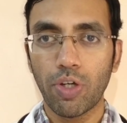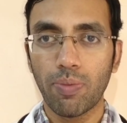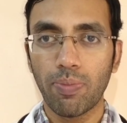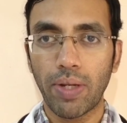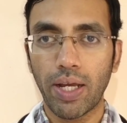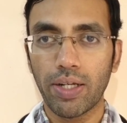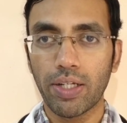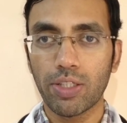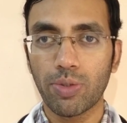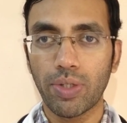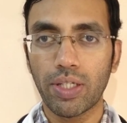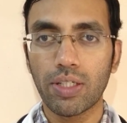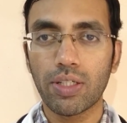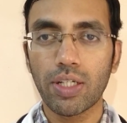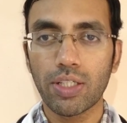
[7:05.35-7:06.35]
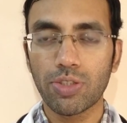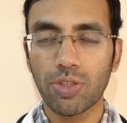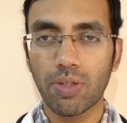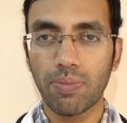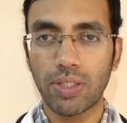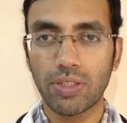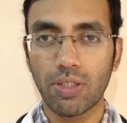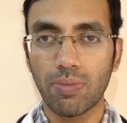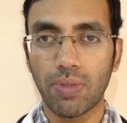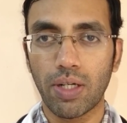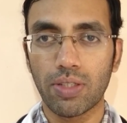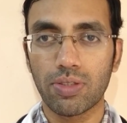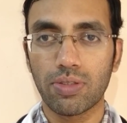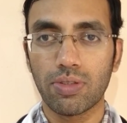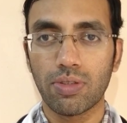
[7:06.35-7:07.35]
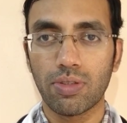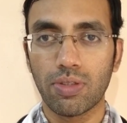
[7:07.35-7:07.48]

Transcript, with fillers: you are planning to increase your muscle mass,